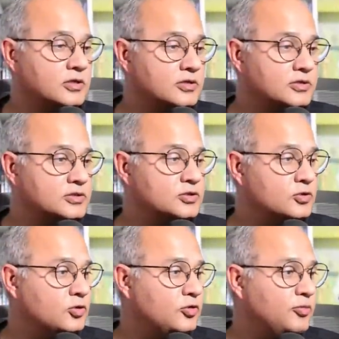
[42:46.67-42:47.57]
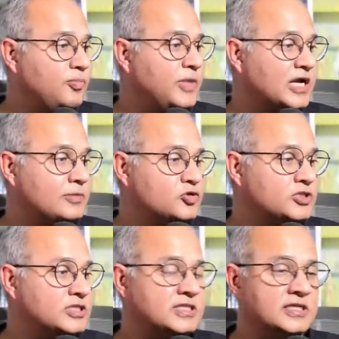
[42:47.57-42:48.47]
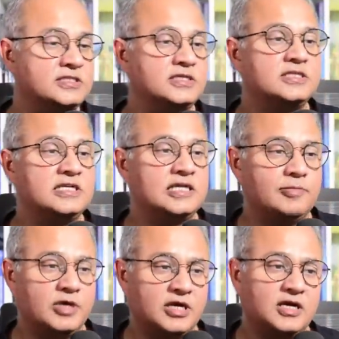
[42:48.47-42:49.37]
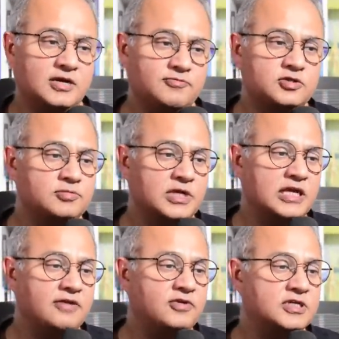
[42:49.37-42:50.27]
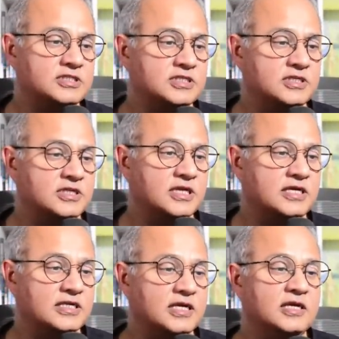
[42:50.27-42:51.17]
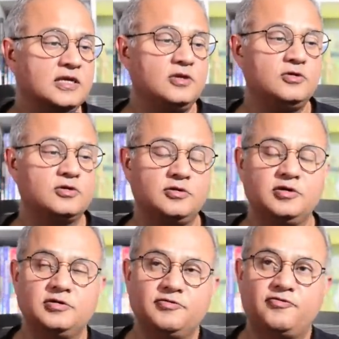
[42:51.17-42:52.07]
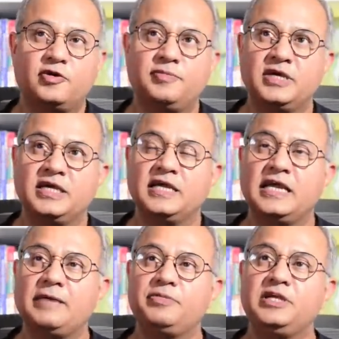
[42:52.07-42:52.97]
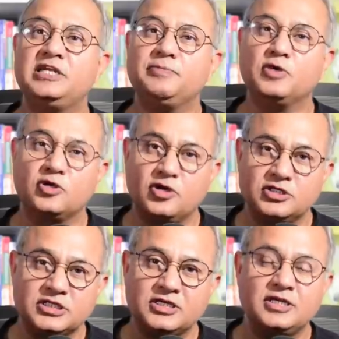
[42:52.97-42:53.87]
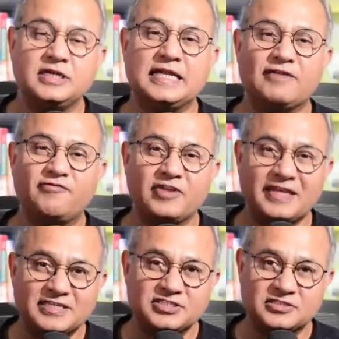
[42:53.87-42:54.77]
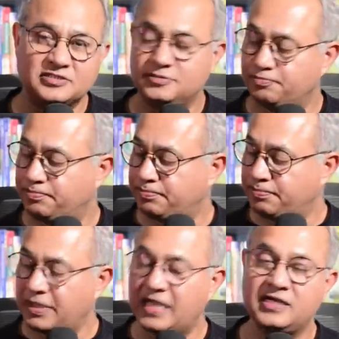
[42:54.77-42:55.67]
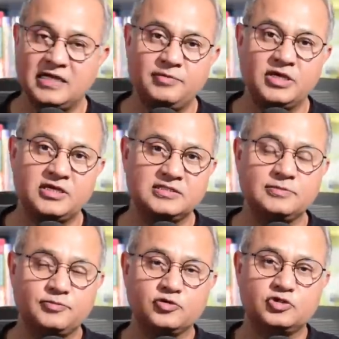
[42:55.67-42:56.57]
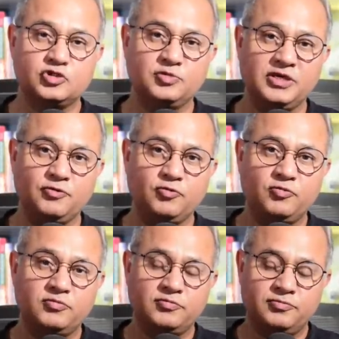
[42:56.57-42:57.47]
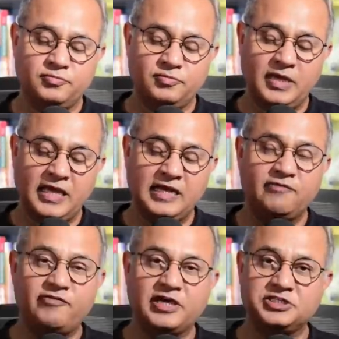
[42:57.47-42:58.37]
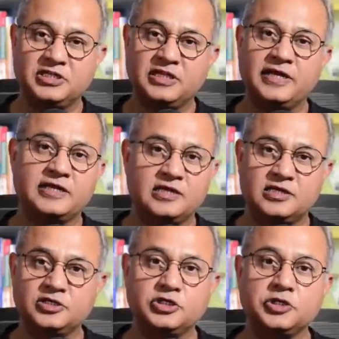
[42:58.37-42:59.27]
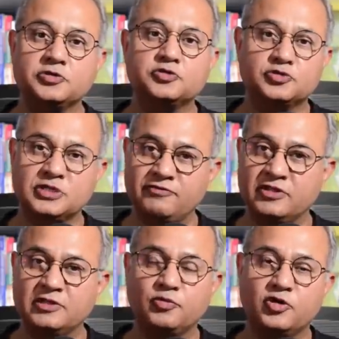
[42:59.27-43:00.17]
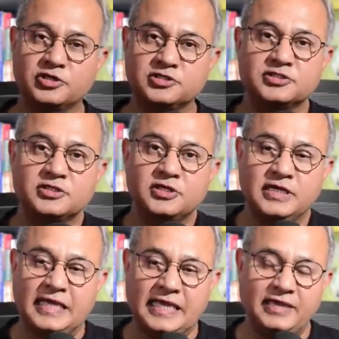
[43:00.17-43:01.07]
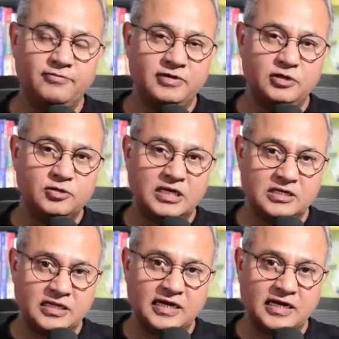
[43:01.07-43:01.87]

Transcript: So Megamuzi says it's endemic. I would believe it is in the end. Look, from a epidemiological definition, pandemic is supposed to be an infection that can continue to travel the borders. If we look at that